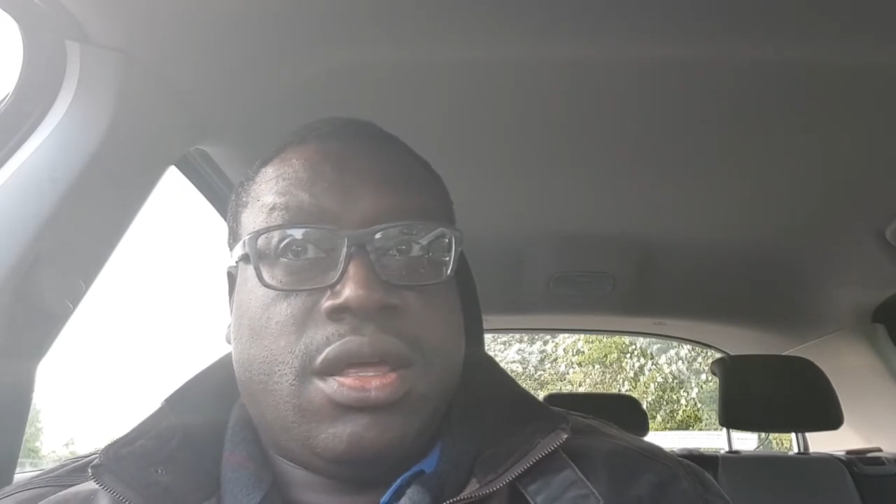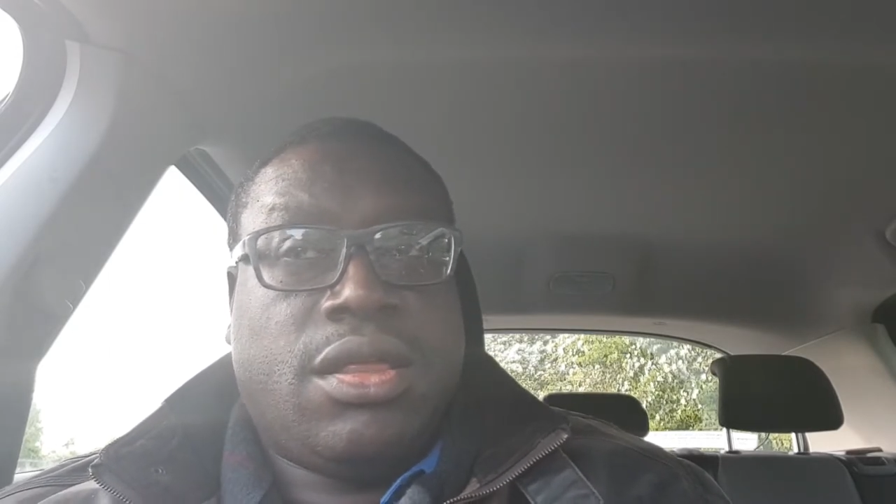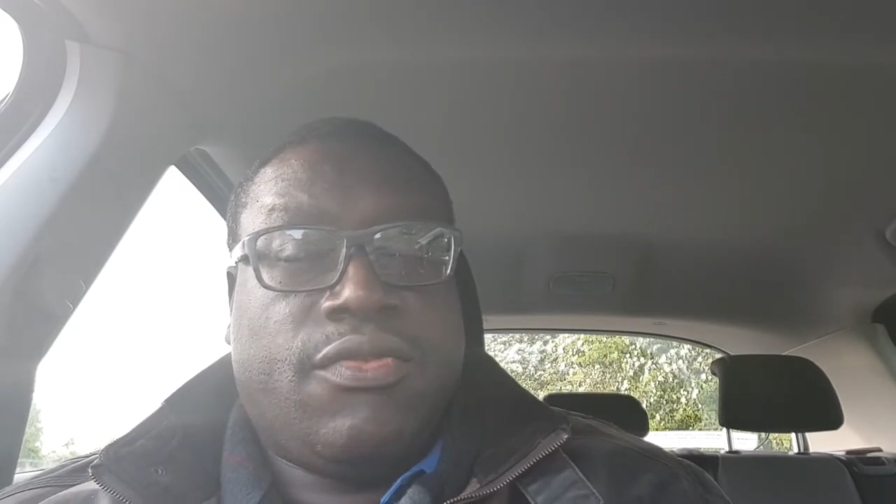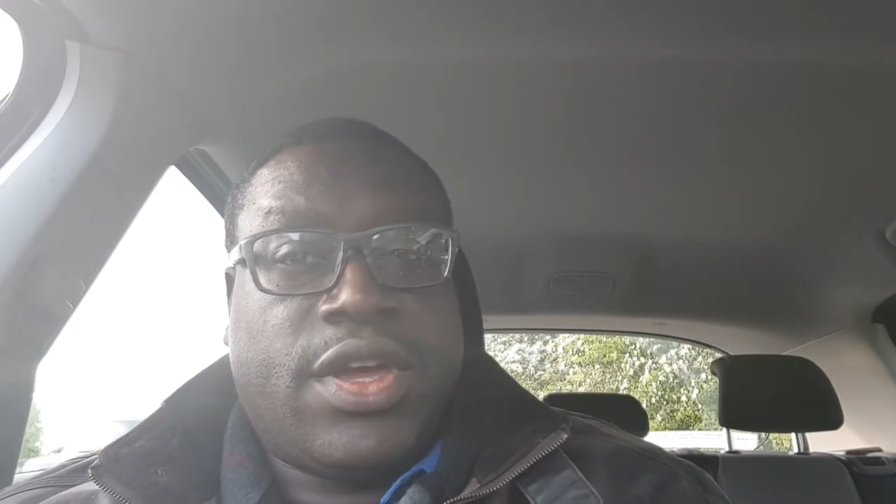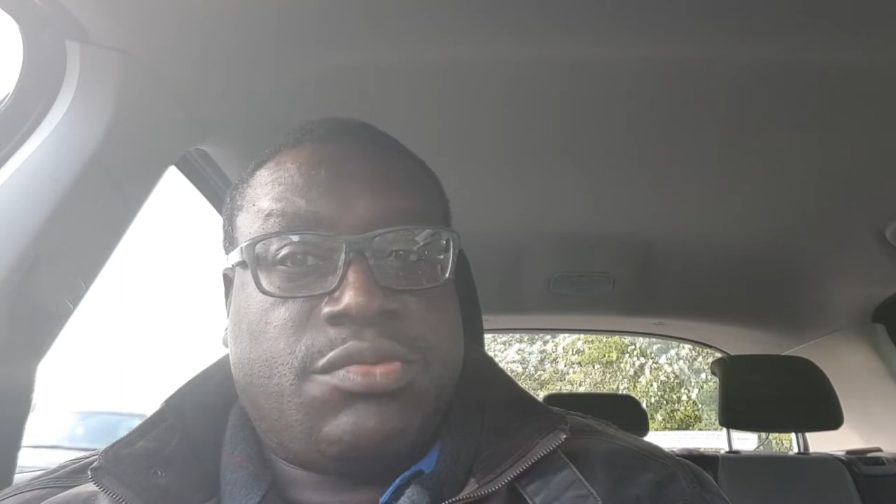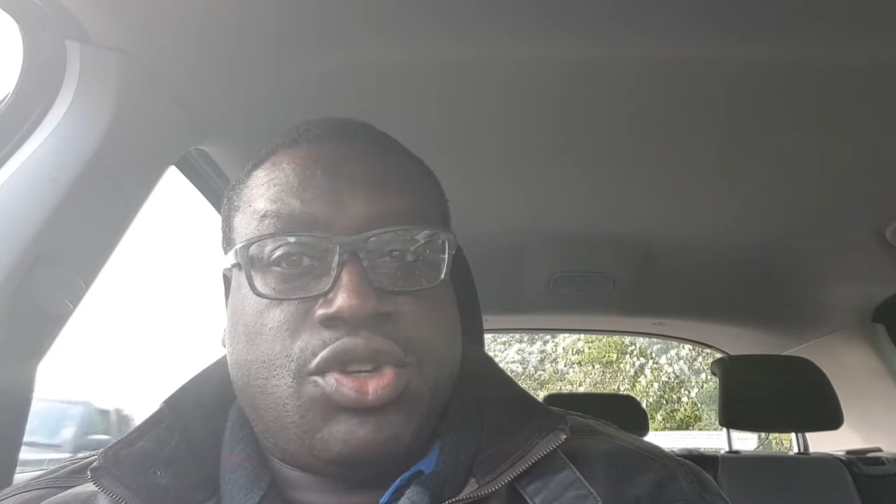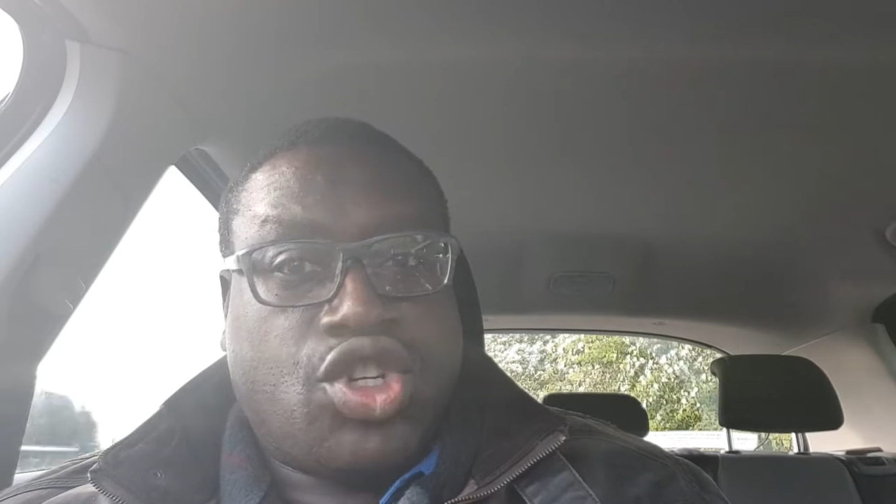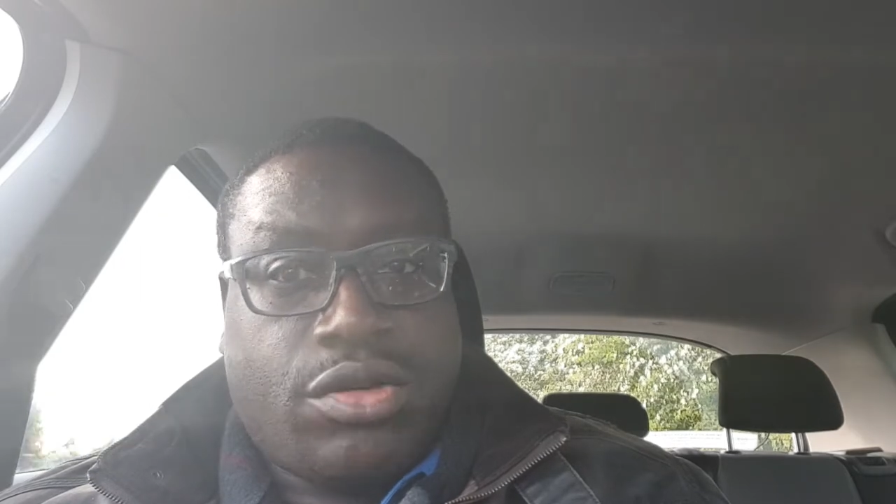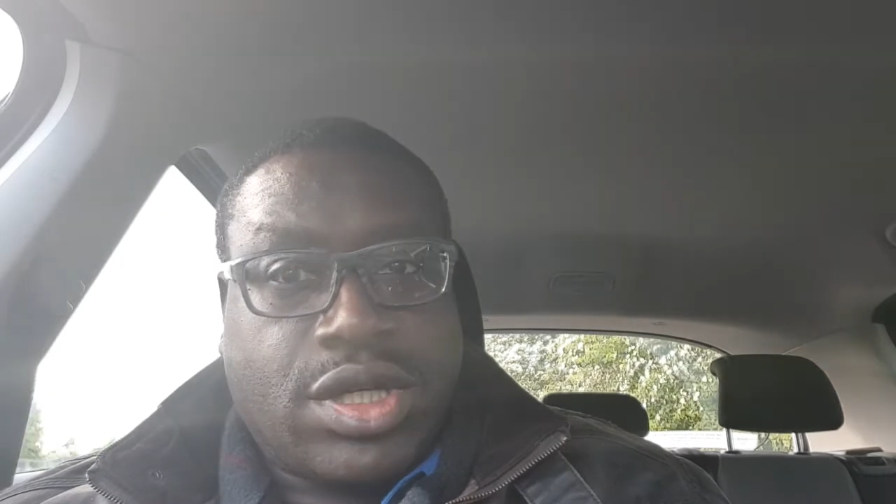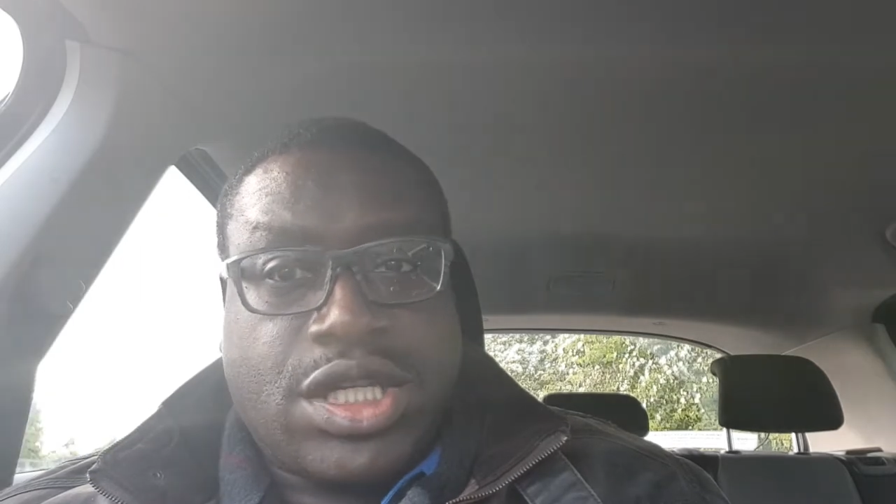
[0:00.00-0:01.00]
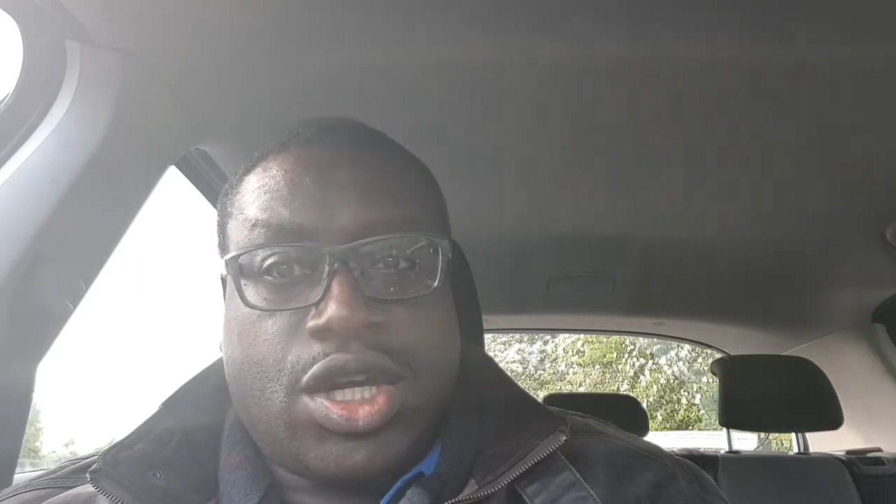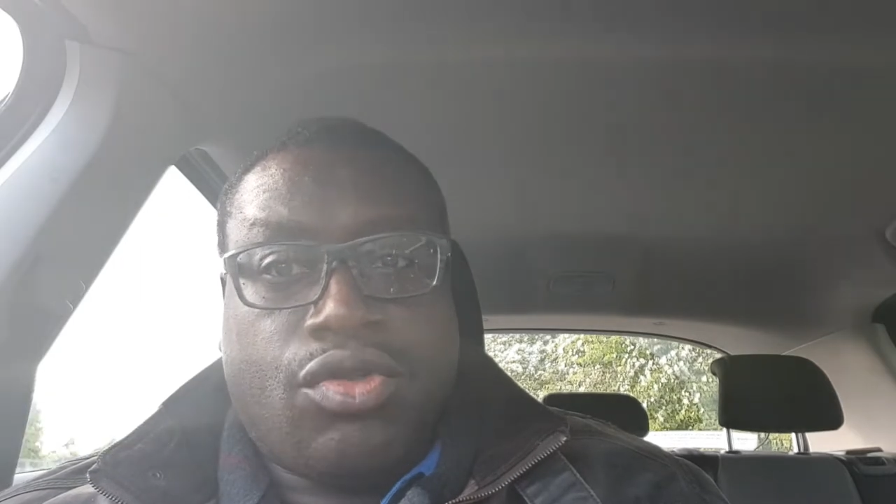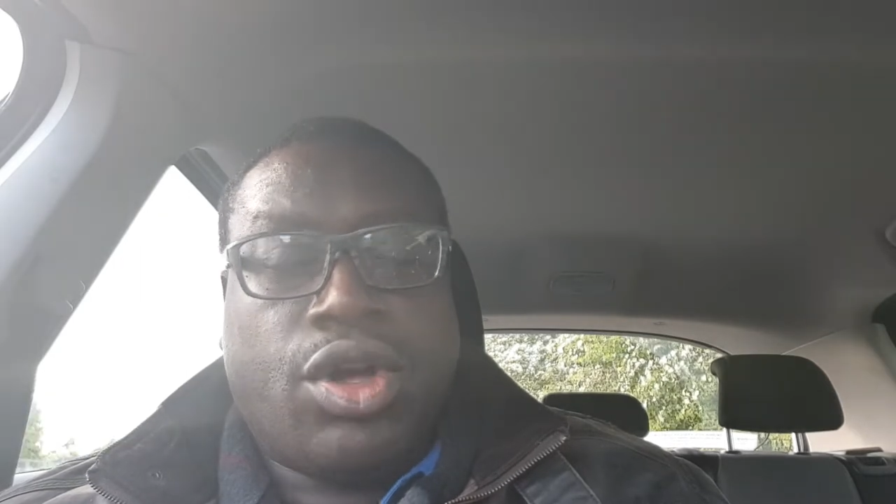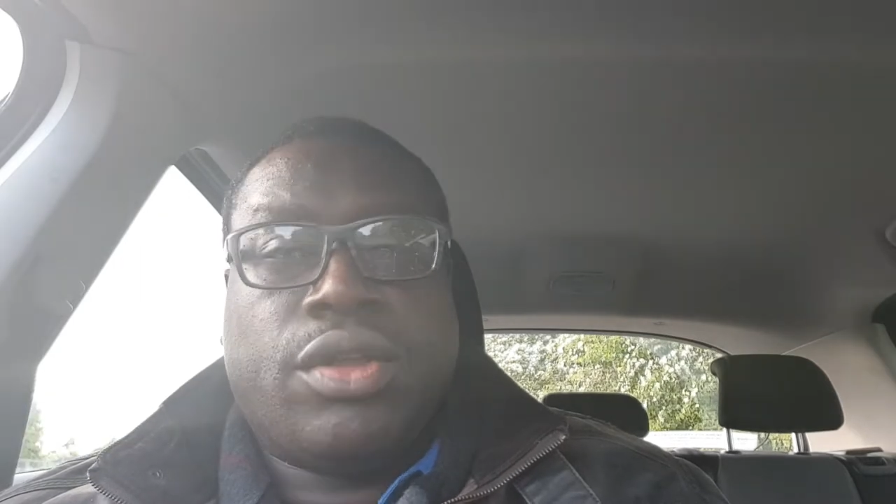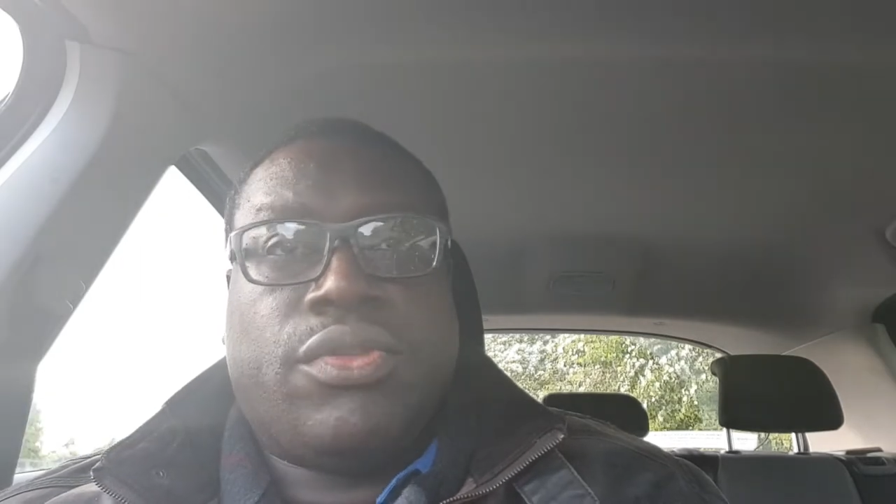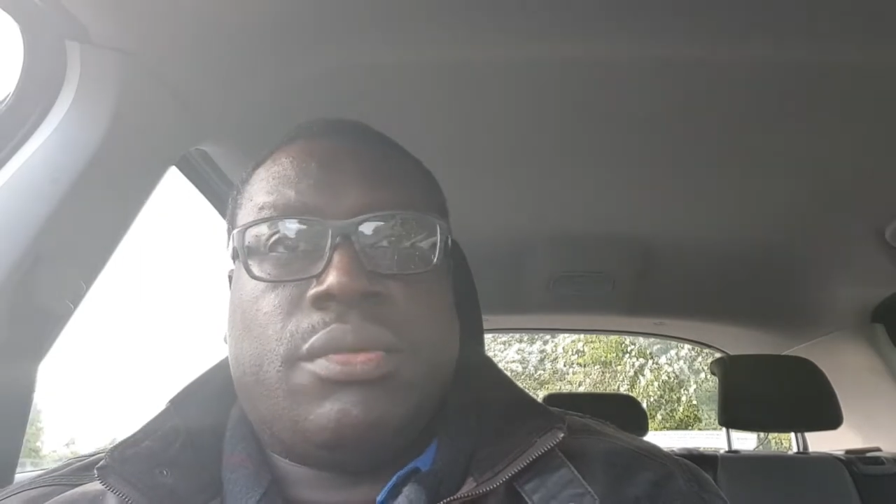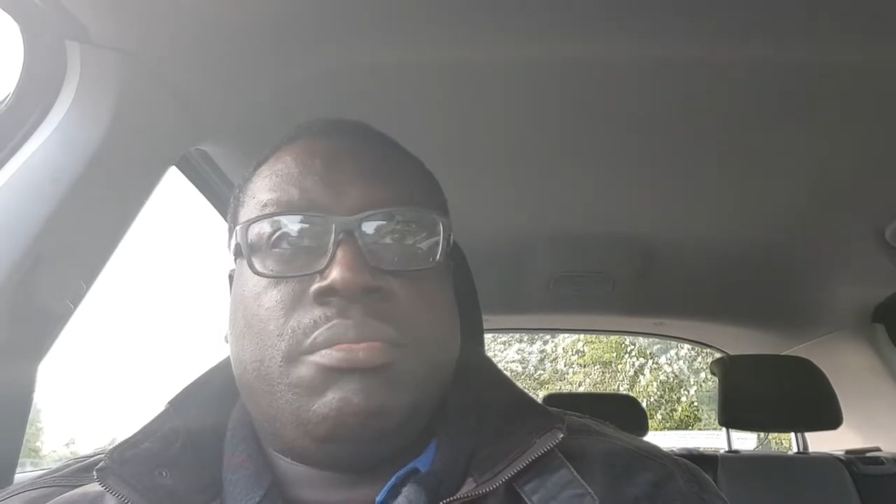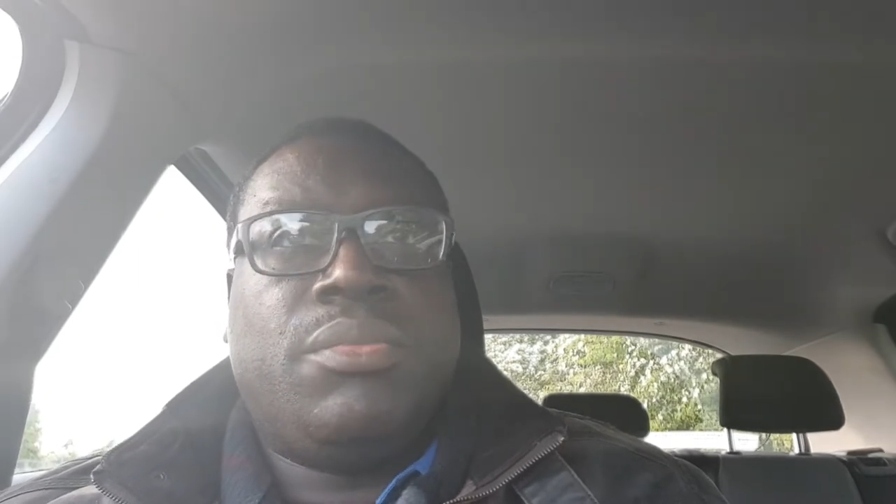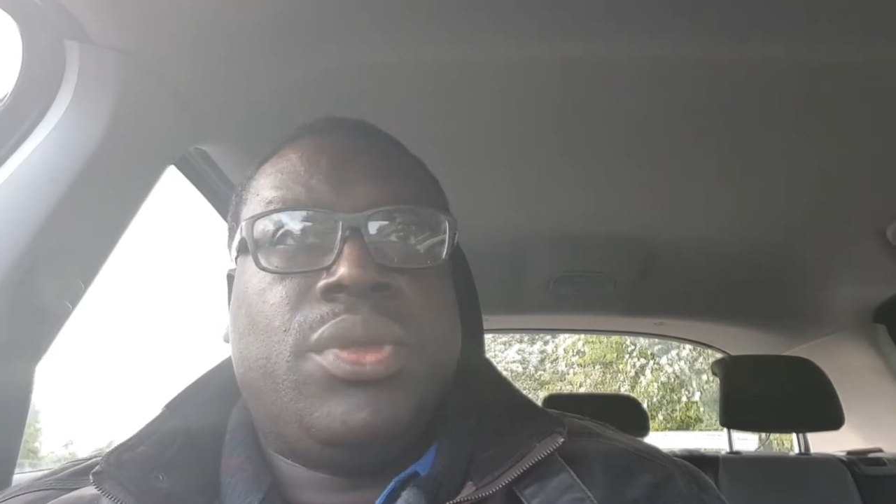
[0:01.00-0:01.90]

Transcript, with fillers: the vast majority or all of them